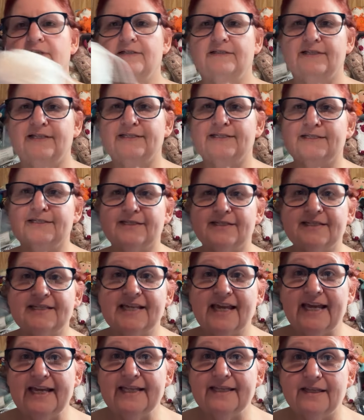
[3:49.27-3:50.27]
this is a
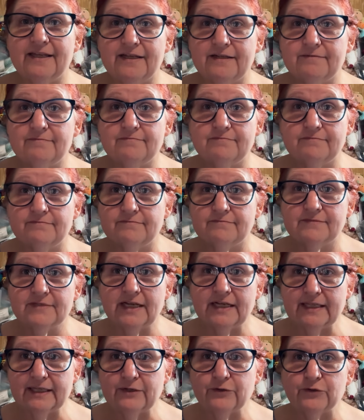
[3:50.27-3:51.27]
skein that
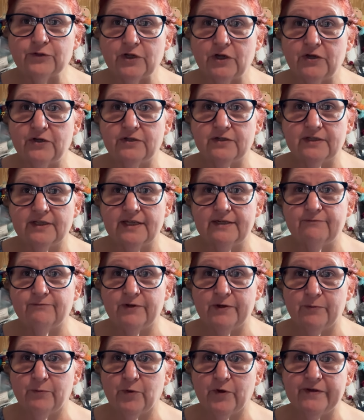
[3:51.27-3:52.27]
a little dog that
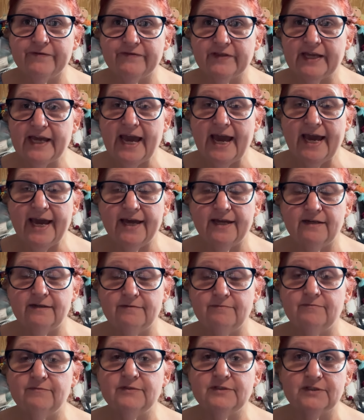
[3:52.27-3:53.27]
we briefly had
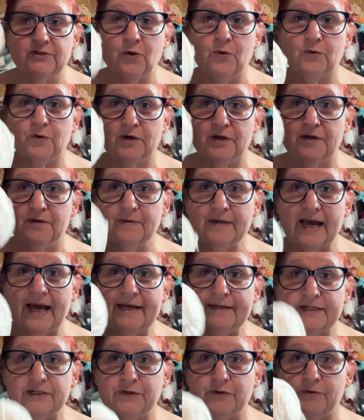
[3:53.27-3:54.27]
tore up,
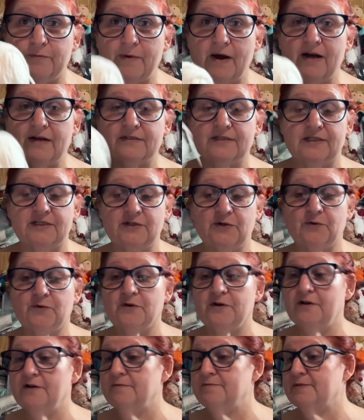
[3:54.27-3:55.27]
got into a box and
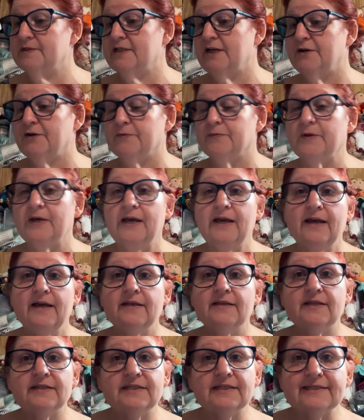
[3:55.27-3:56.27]
tore up. So
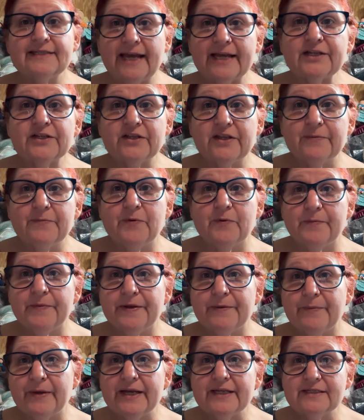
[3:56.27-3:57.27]
this is actually
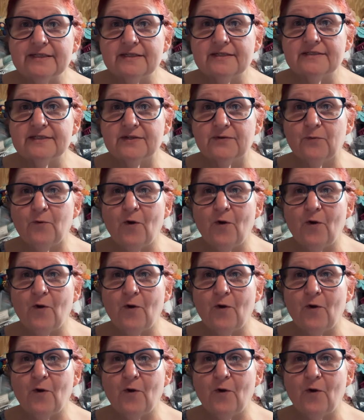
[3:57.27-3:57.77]
Premier Basics in